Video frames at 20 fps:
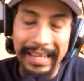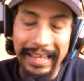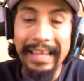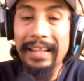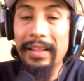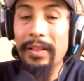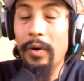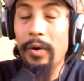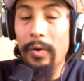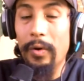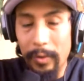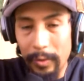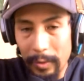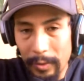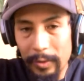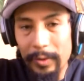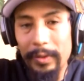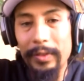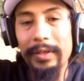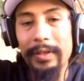And
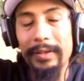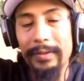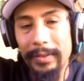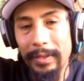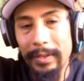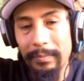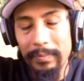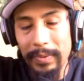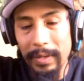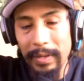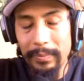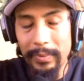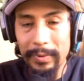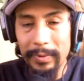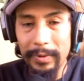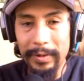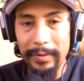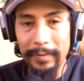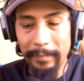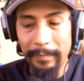all the
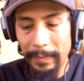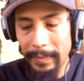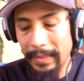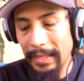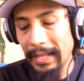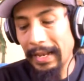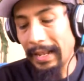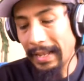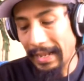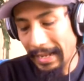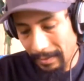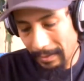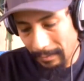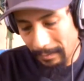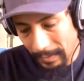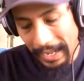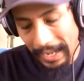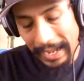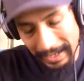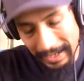people that I
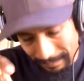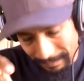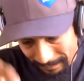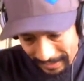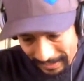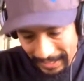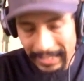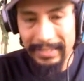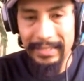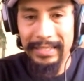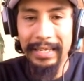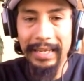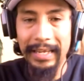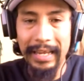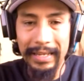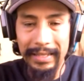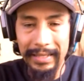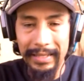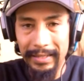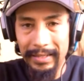
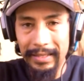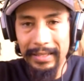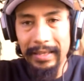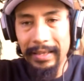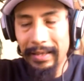investigated